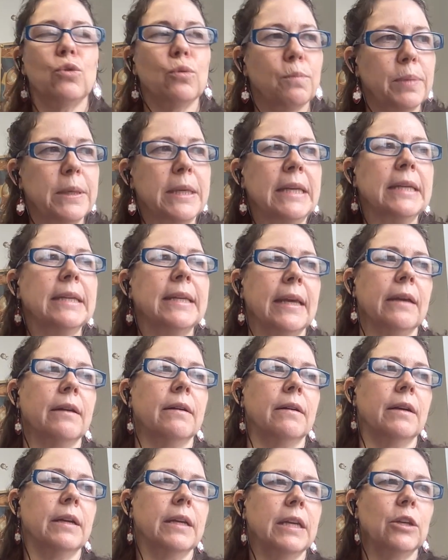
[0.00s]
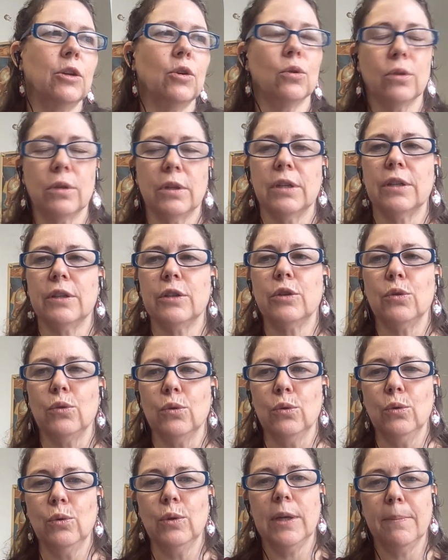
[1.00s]
to be there in order
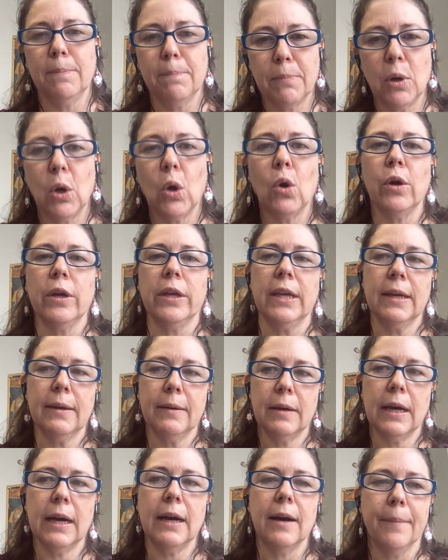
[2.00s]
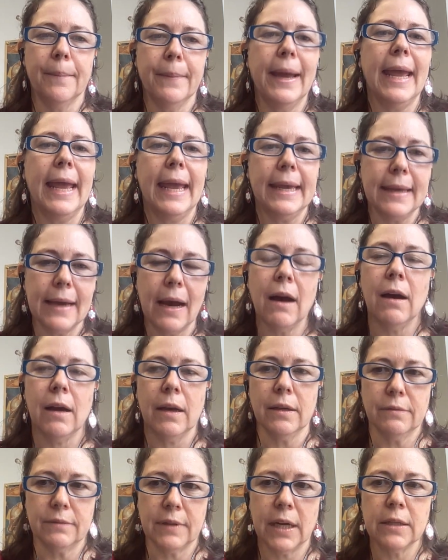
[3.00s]
to employ um, A
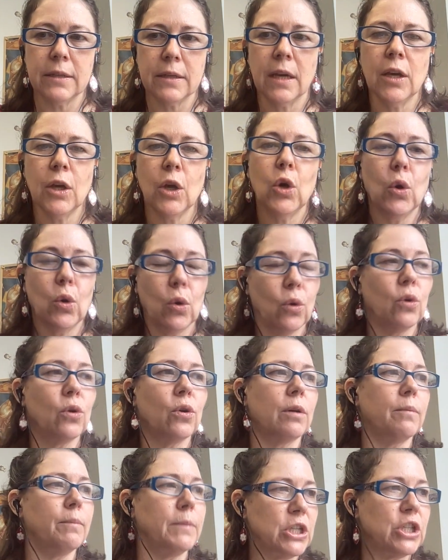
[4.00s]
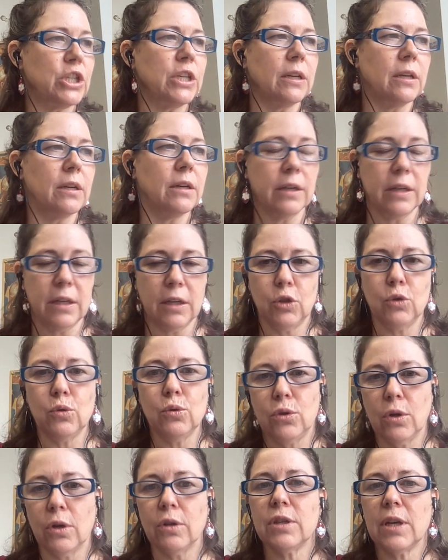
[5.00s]
I, right, or machine learning. You
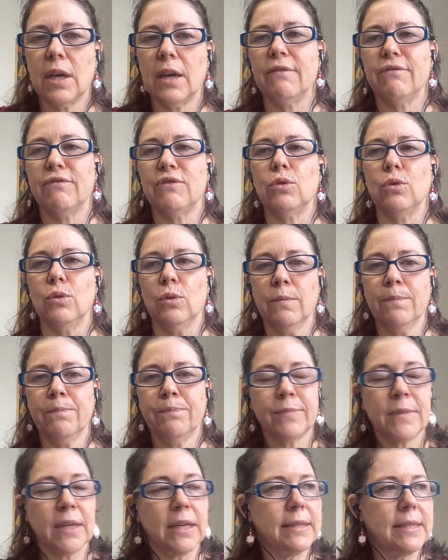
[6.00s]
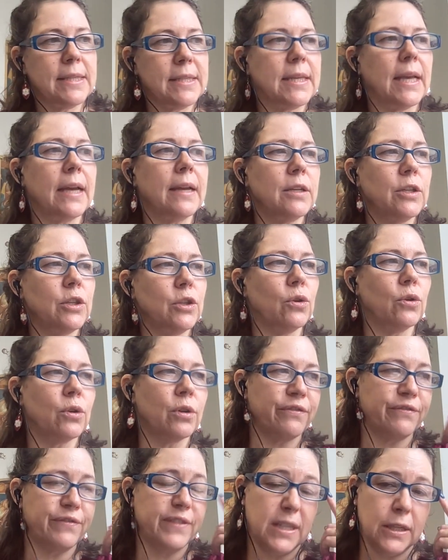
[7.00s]
don't have to send
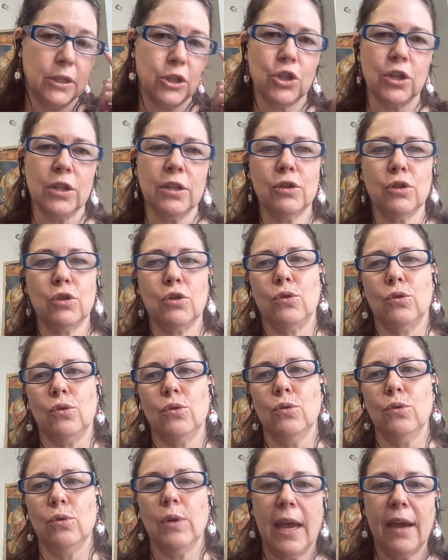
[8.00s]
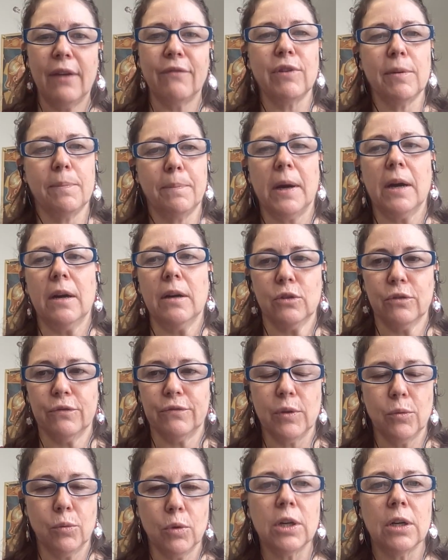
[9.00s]
your physicians to every part of
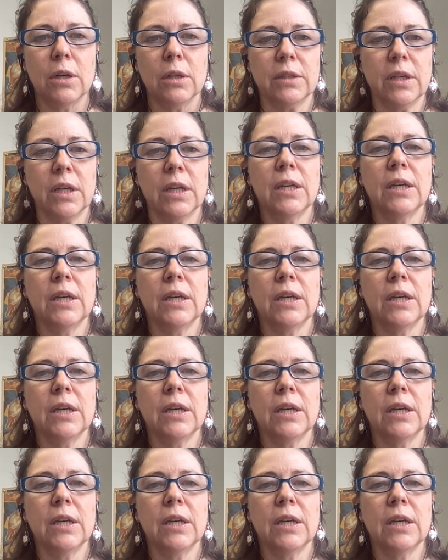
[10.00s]
the world.